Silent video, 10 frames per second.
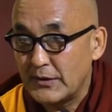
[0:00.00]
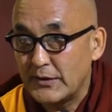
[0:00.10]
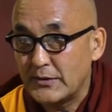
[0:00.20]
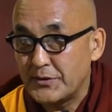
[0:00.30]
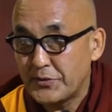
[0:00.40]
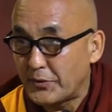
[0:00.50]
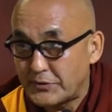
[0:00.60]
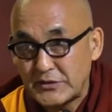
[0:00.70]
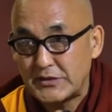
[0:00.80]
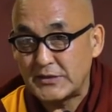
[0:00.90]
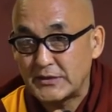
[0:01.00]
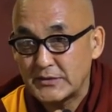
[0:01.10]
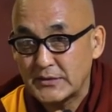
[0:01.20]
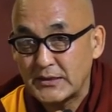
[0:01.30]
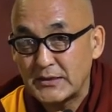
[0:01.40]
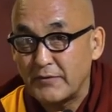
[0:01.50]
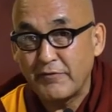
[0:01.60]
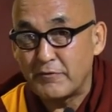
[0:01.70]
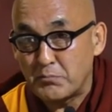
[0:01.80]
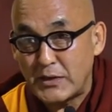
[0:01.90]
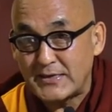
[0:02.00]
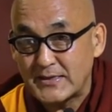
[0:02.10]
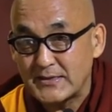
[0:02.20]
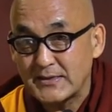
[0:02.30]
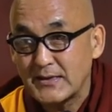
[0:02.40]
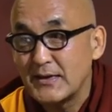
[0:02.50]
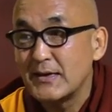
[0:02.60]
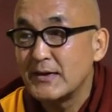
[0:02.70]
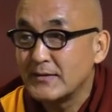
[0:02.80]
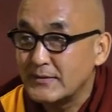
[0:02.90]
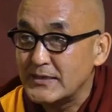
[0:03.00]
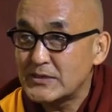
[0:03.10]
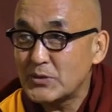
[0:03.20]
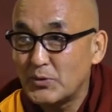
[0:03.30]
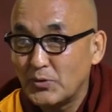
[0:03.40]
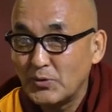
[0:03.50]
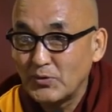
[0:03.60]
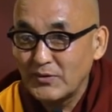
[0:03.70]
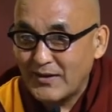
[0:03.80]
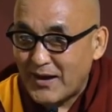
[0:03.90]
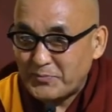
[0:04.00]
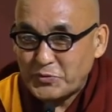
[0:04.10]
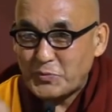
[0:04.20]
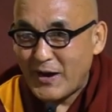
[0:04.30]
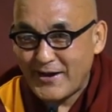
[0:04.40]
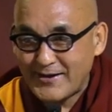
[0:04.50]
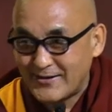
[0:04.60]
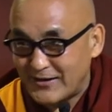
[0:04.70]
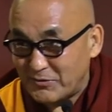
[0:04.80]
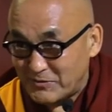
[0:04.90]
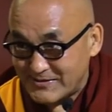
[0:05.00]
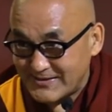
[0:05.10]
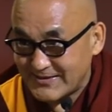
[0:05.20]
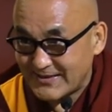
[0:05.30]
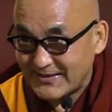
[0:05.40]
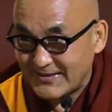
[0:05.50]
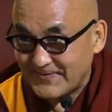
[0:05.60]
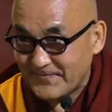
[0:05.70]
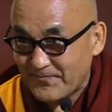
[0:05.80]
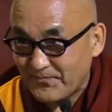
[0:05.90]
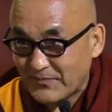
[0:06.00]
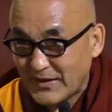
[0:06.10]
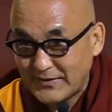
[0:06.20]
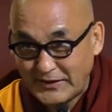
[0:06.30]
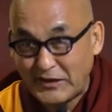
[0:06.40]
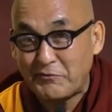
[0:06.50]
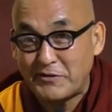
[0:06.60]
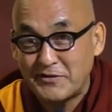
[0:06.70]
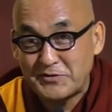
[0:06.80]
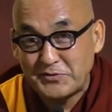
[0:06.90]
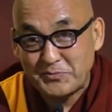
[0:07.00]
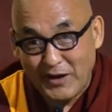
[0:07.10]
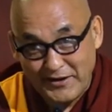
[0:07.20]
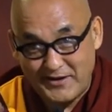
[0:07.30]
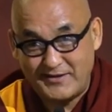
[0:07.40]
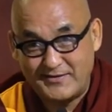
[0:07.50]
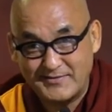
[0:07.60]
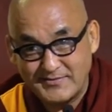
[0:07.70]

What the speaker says: And third teachings in different places. This all up to Mahayana levels teaching, Theravadan to Mahayana.